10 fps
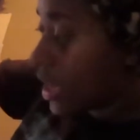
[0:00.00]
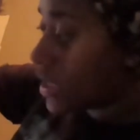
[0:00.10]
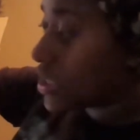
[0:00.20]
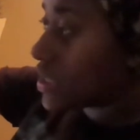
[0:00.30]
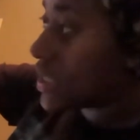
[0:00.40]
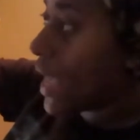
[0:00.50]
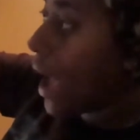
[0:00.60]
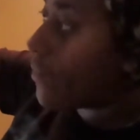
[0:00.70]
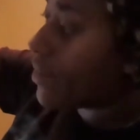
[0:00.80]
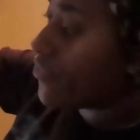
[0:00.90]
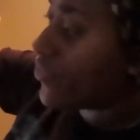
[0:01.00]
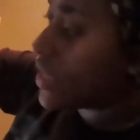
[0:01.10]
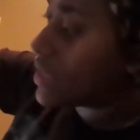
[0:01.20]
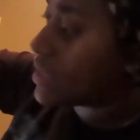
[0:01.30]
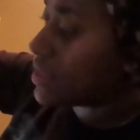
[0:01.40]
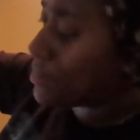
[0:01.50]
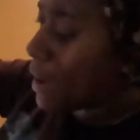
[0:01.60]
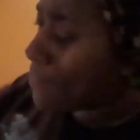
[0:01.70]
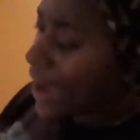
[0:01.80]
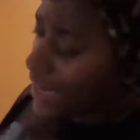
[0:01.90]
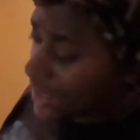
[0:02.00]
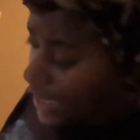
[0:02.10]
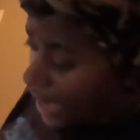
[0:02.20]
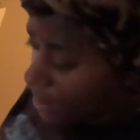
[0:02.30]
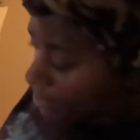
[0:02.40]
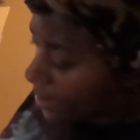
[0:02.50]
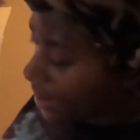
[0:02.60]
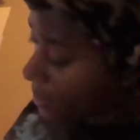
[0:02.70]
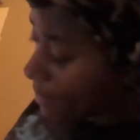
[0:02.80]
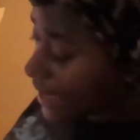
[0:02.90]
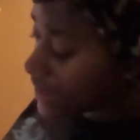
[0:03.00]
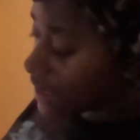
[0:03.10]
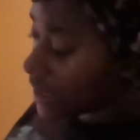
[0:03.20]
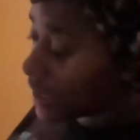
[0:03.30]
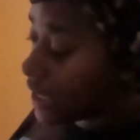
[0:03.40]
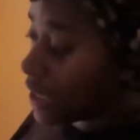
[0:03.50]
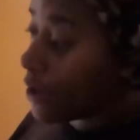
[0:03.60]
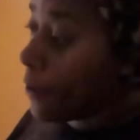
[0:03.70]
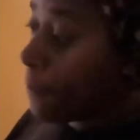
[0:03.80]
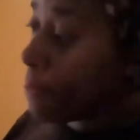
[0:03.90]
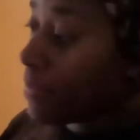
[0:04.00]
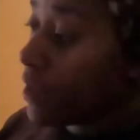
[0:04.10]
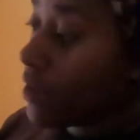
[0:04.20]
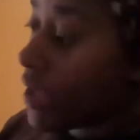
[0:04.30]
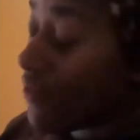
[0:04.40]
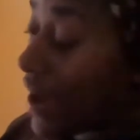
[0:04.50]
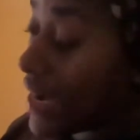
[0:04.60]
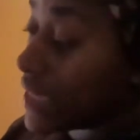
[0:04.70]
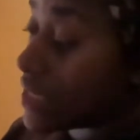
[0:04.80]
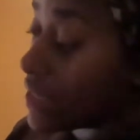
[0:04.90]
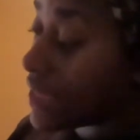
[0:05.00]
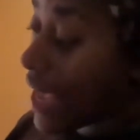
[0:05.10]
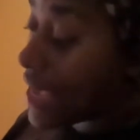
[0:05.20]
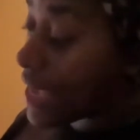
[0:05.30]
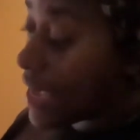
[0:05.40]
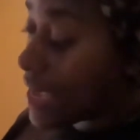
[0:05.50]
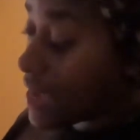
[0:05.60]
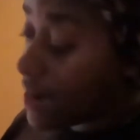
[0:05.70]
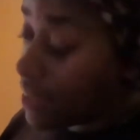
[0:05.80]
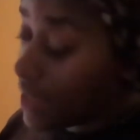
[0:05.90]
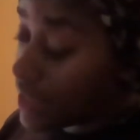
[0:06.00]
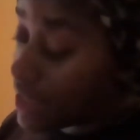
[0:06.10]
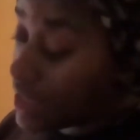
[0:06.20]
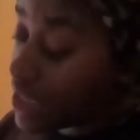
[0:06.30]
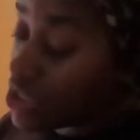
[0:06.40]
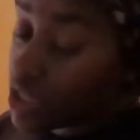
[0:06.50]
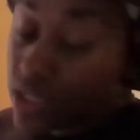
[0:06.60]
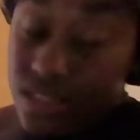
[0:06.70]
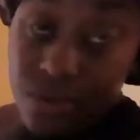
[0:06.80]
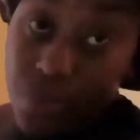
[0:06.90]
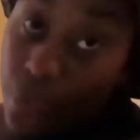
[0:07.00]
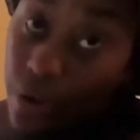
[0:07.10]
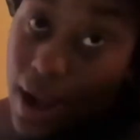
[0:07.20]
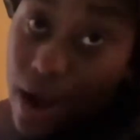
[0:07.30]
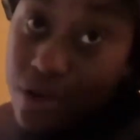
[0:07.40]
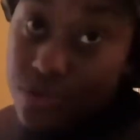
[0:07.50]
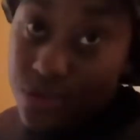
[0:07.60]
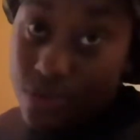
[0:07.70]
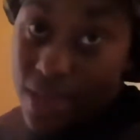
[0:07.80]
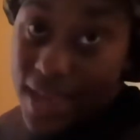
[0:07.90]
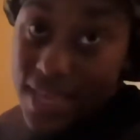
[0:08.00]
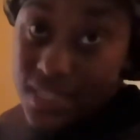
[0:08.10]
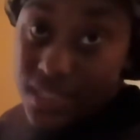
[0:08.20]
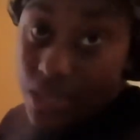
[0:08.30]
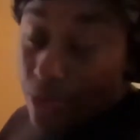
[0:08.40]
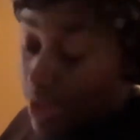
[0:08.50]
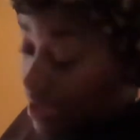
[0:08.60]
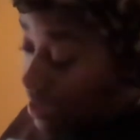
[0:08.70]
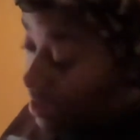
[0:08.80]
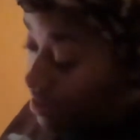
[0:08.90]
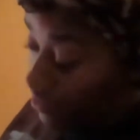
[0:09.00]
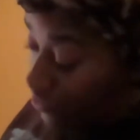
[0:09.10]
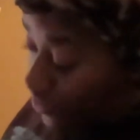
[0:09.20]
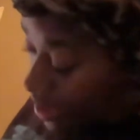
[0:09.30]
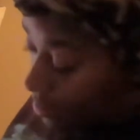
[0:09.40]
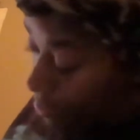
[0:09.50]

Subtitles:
and just see how it fits to my body type. And basically, if I need to take in this stitch some more, I'll do that so it can fit